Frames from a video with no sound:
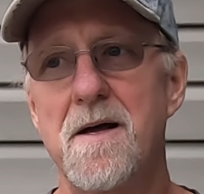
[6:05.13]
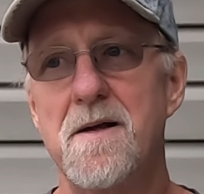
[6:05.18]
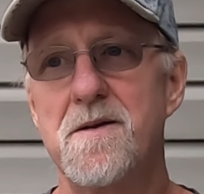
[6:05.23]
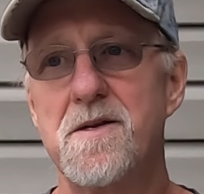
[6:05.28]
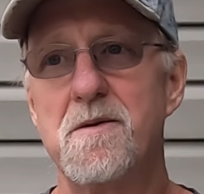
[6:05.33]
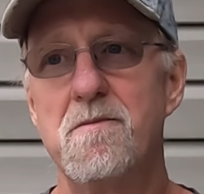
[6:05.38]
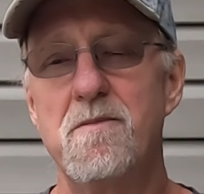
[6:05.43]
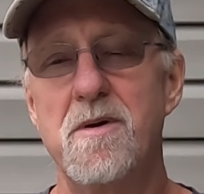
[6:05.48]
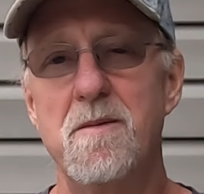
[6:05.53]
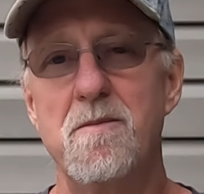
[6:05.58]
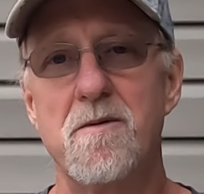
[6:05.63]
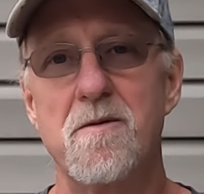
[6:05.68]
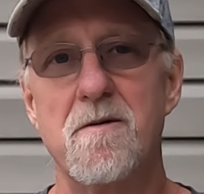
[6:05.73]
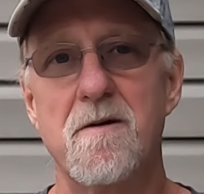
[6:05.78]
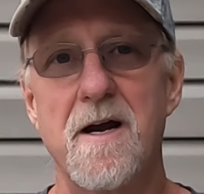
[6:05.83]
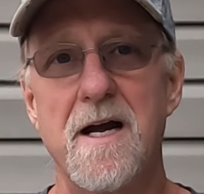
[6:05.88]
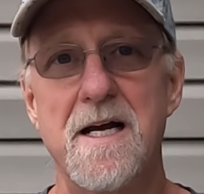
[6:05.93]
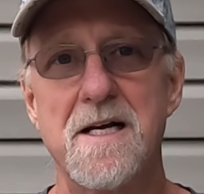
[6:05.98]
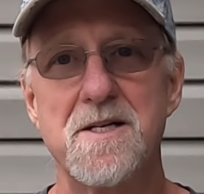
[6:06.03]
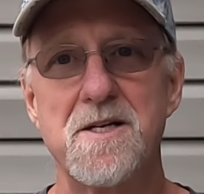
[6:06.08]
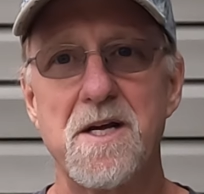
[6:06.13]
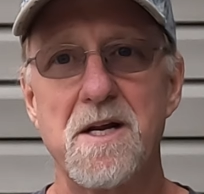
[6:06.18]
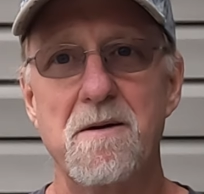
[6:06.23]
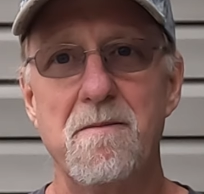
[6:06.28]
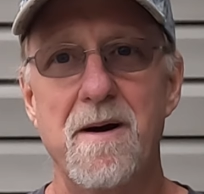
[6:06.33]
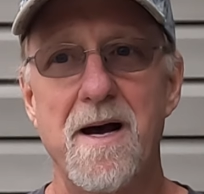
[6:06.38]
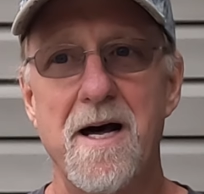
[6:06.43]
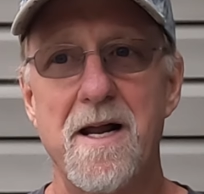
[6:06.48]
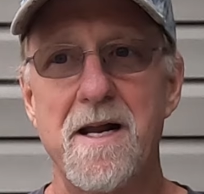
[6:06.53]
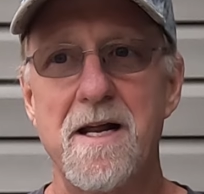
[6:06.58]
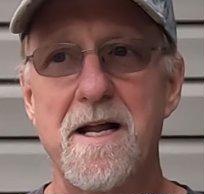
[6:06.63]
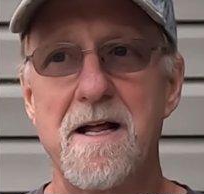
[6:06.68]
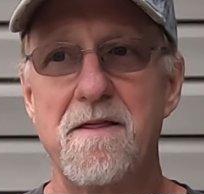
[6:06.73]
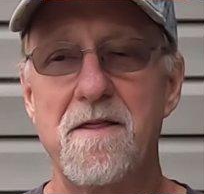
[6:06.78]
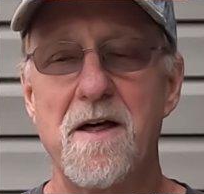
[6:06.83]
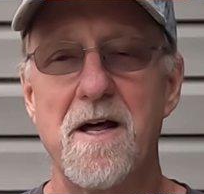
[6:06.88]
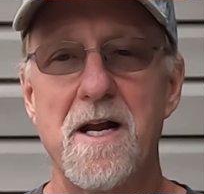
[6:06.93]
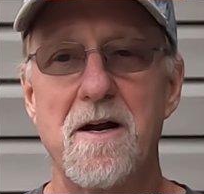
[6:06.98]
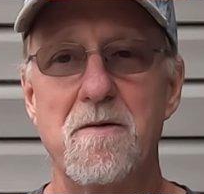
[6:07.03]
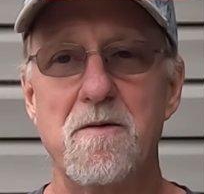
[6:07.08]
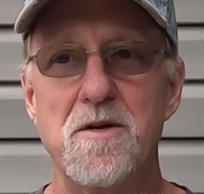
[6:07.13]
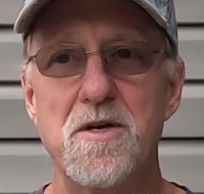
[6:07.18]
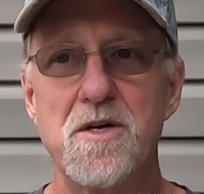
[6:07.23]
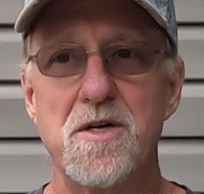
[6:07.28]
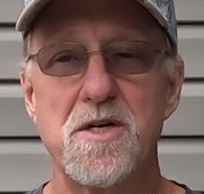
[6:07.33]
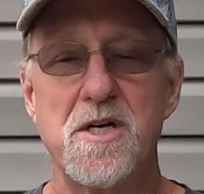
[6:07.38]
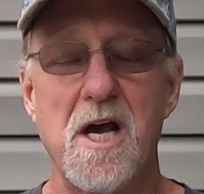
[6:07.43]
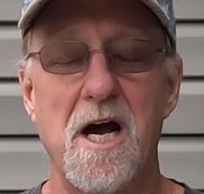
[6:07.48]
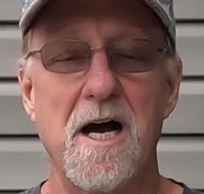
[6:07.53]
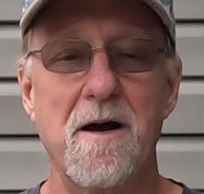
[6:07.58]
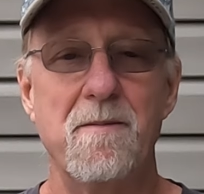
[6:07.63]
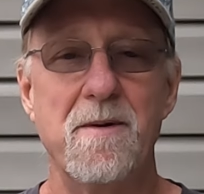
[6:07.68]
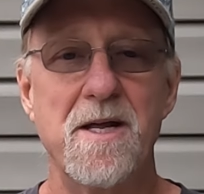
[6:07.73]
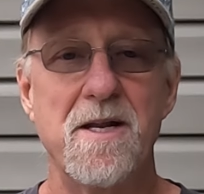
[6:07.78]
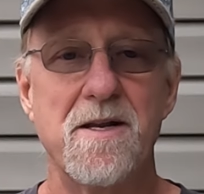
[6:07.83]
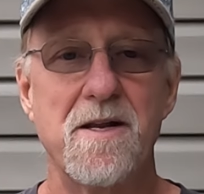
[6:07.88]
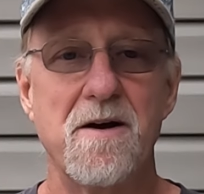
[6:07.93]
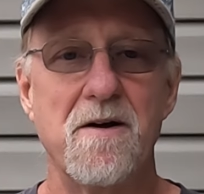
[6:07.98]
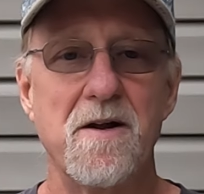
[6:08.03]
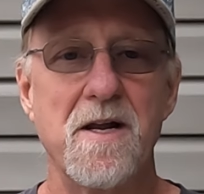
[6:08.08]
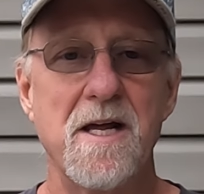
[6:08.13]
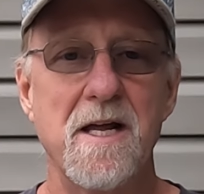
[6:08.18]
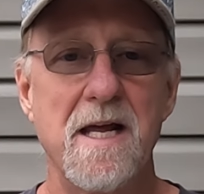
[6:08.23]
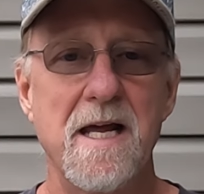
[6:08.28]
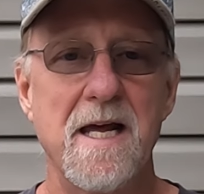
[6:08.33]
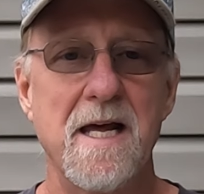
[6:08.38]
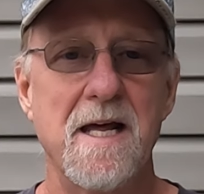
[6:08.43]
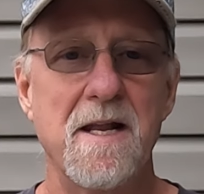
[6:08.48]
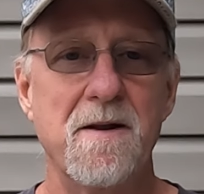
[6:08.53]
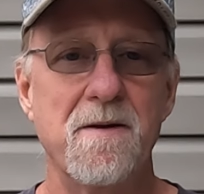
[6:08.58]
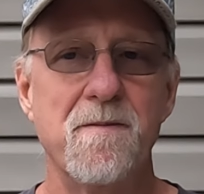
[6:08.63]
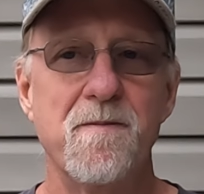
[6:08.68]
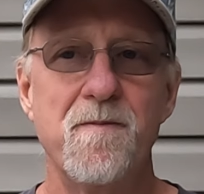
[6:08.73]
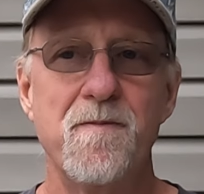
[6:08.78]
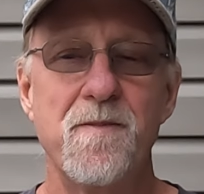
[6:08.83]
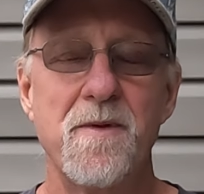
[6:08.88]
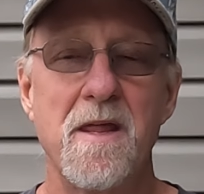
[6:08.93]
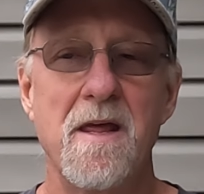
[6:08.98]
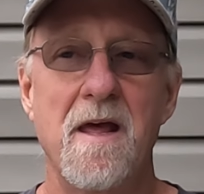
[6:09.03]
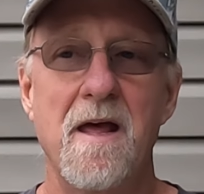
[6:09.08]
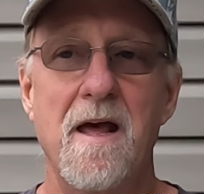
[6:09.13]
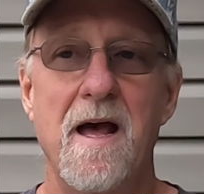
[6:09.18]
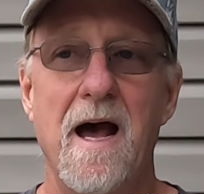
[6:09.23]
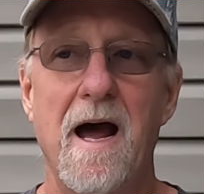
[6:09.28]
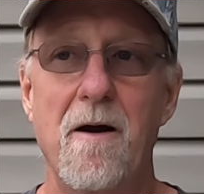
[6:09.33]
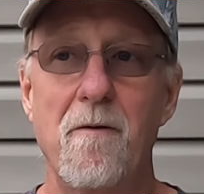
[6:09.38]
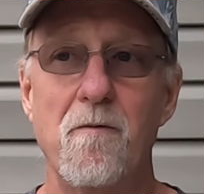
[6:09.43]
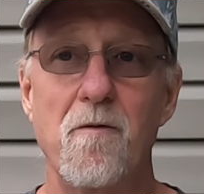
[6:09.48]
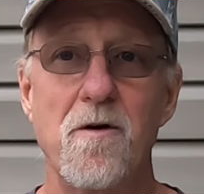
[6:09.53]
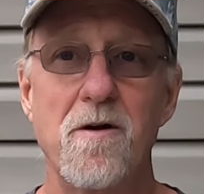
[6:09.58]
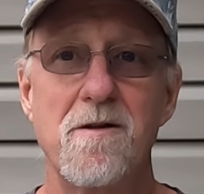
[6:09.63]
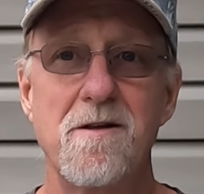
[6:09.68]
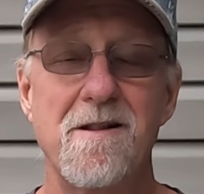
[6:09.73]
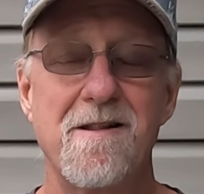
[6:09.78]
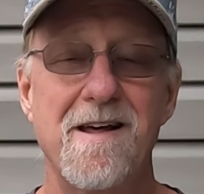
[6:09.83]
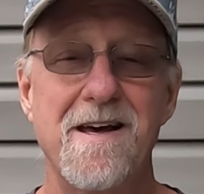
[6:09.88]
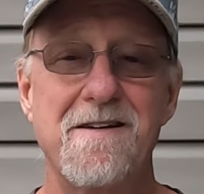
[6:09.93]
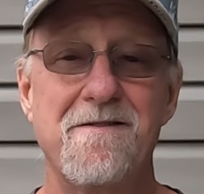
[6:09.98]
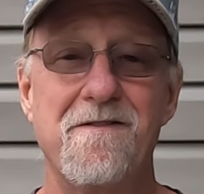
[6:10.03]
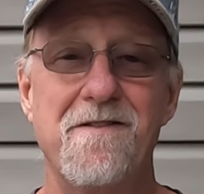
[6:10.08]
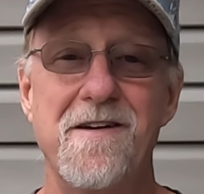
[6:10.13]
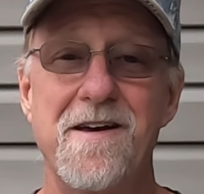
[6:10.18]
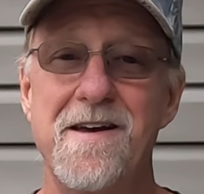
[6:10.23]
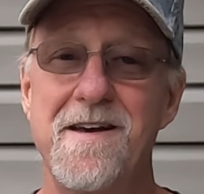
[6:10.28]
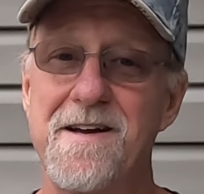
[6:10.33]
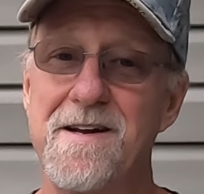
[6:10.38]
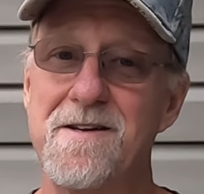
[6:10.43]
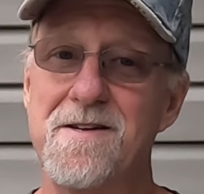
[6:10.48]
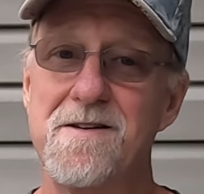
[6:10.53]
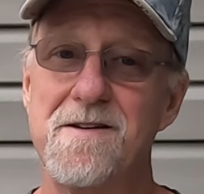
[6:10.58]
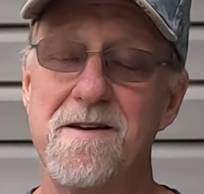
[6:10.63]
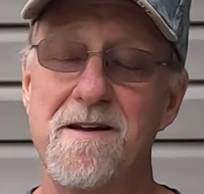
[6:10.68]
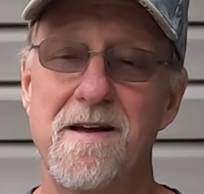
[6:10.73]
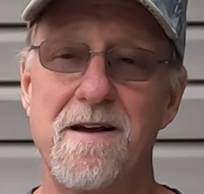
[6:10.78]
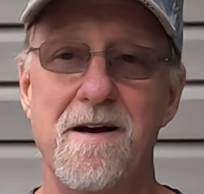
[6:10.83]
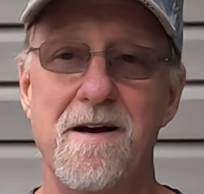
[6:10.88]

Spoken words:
Some people are asking about it. I thought I would just comment on it, and I really like figs.